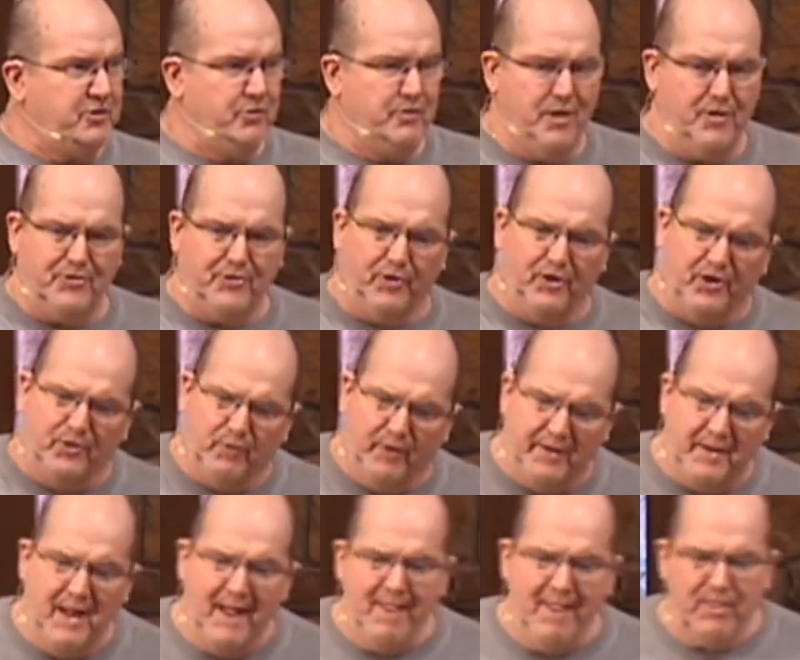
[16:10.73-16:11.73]
to the third
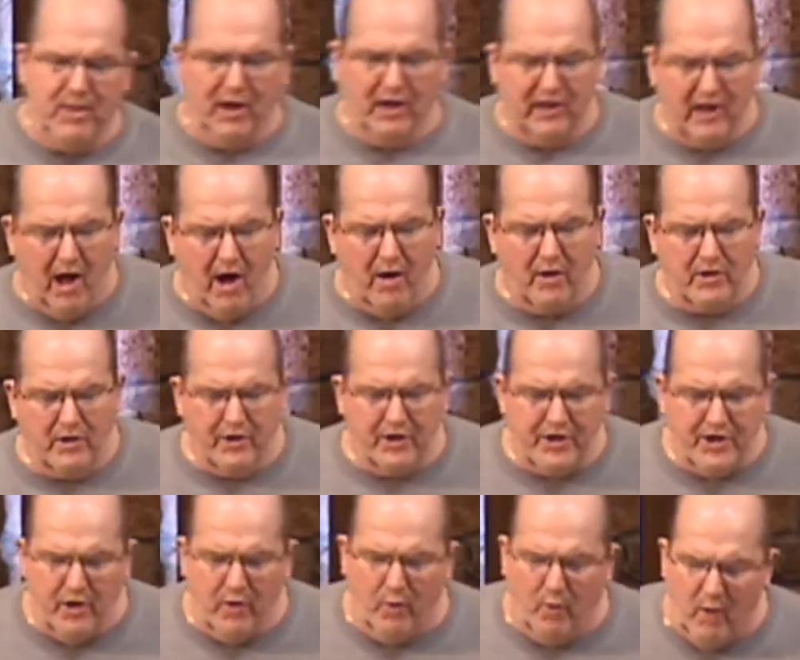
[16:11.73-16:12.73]
one. The longer
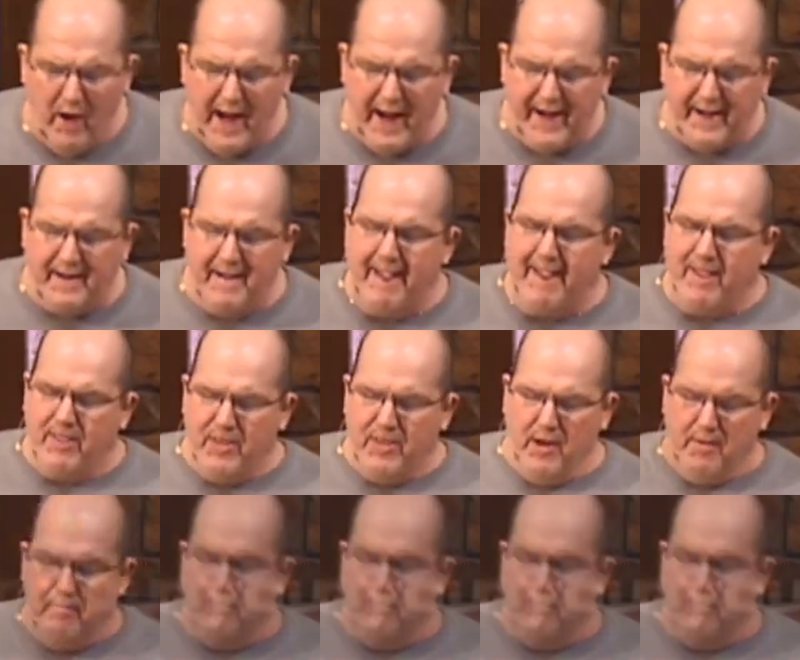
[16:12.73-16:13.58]
you wait, the